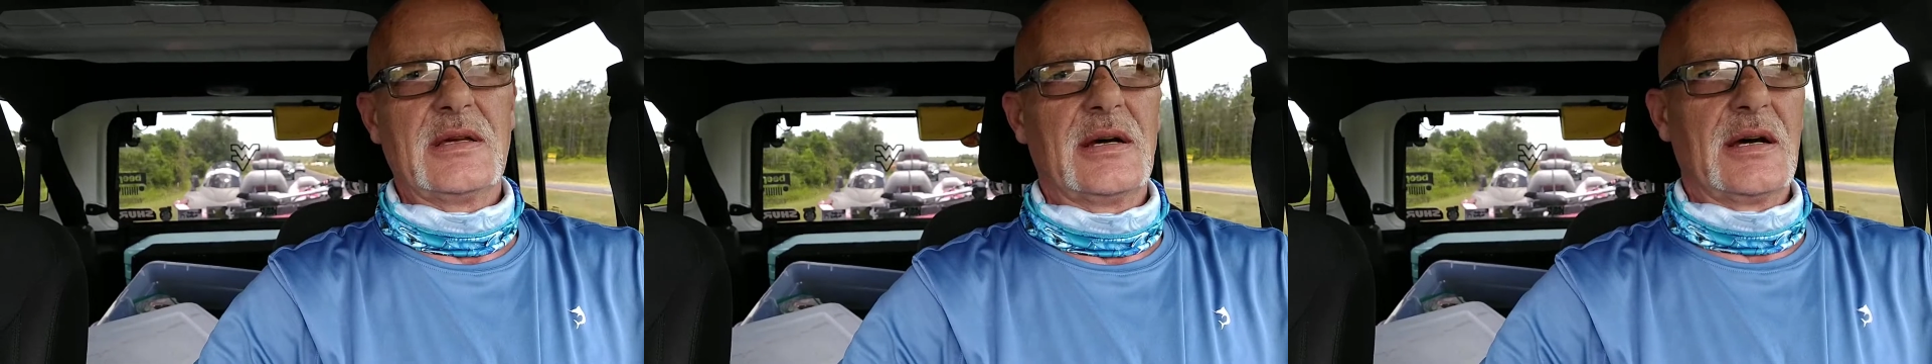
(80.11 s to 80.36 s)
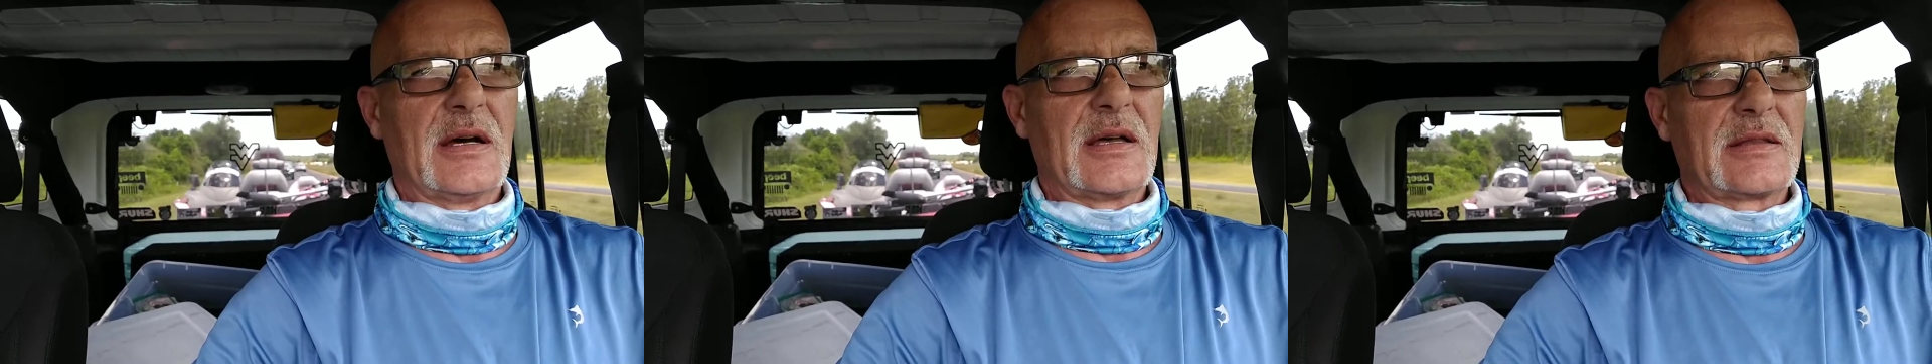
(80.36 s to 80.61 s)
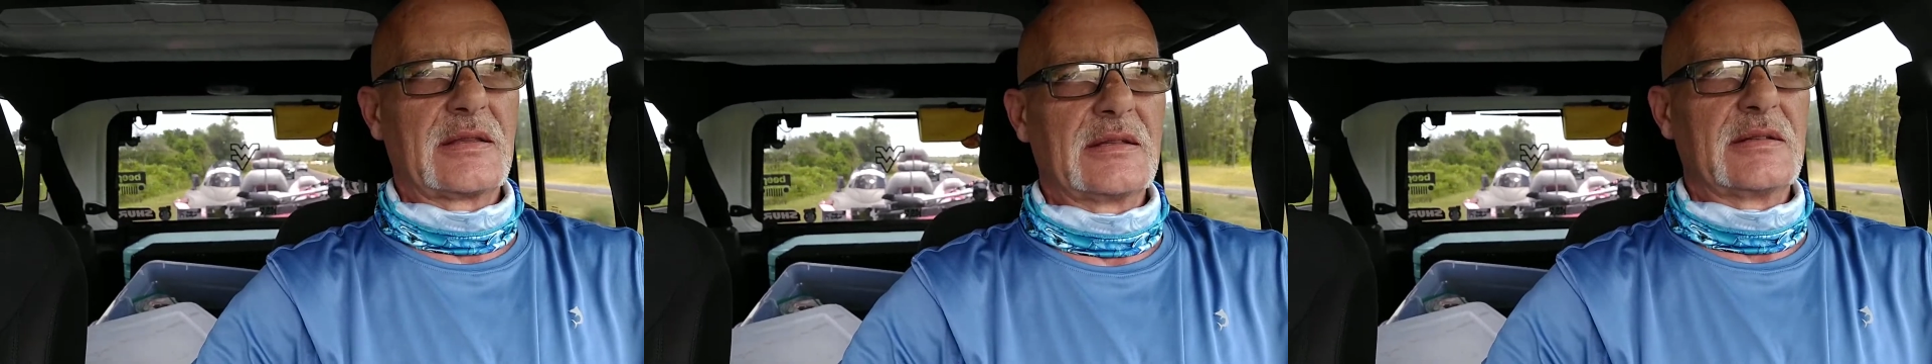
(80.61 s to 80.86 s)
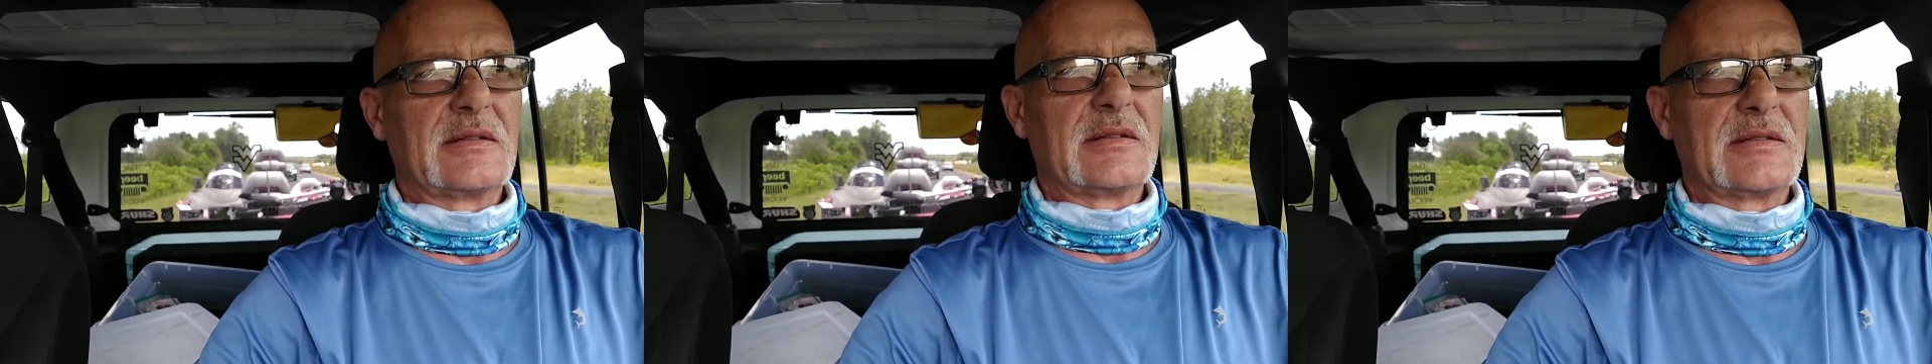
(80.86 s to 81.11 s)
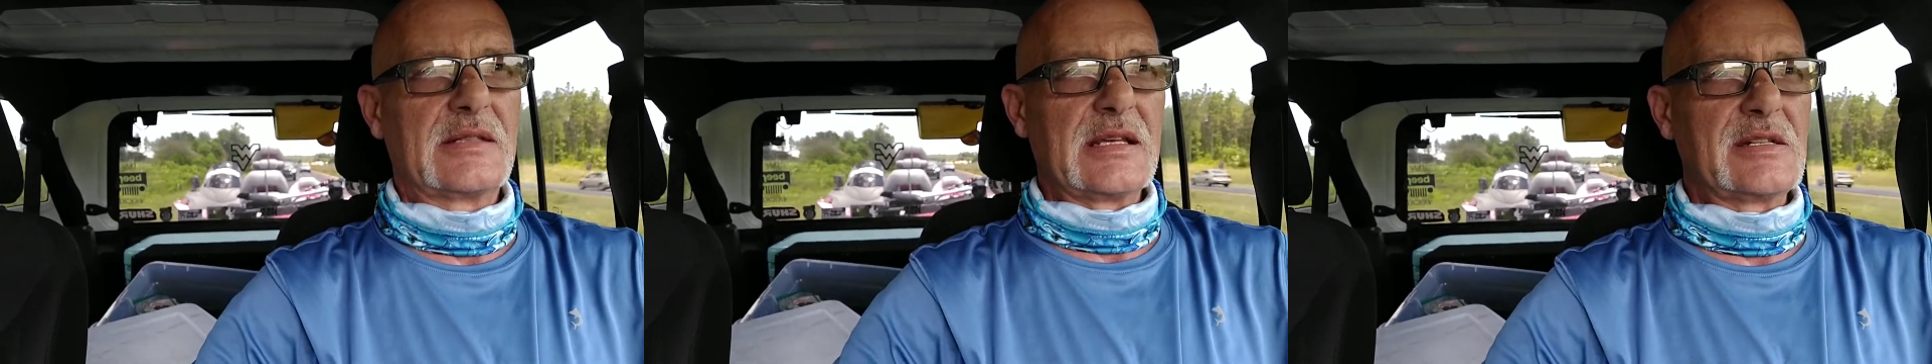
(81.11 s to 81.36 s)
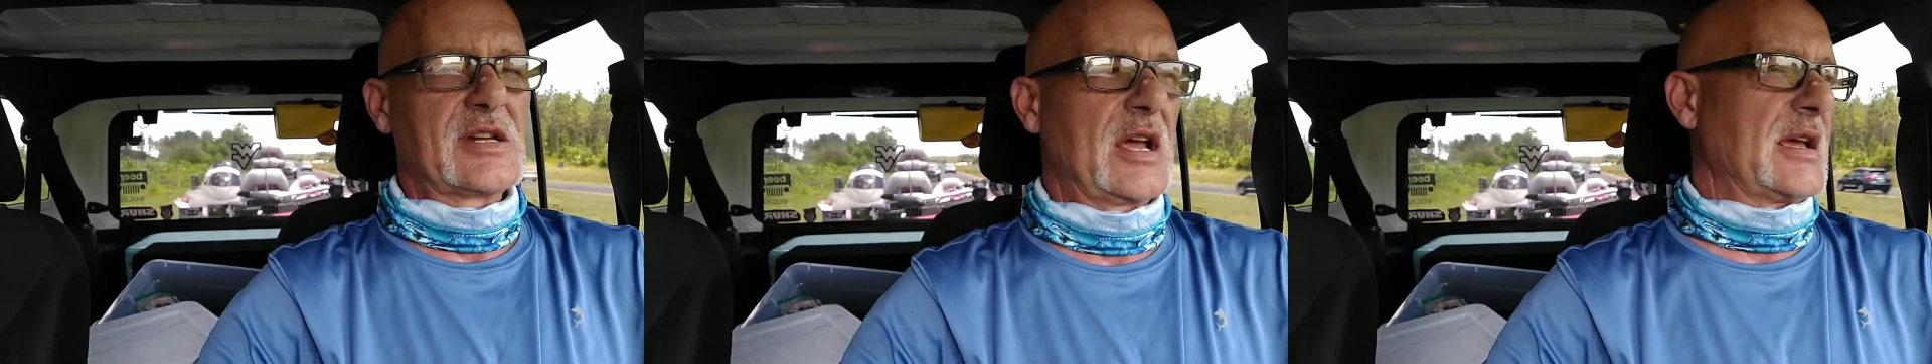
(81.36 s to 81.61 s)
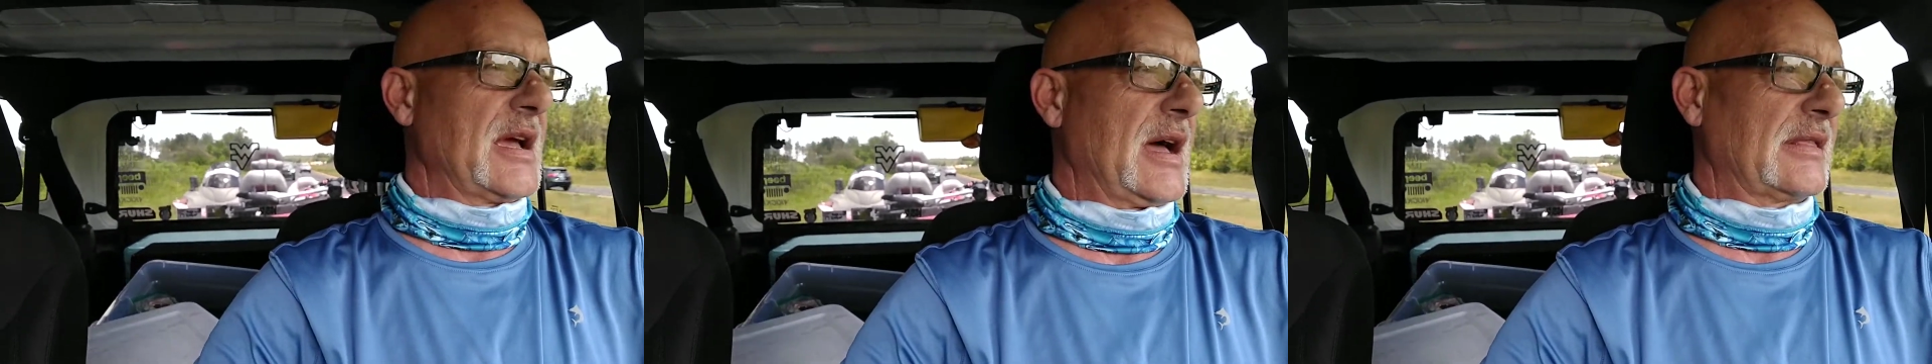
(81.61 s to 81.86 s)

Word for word: Uh, DJ, I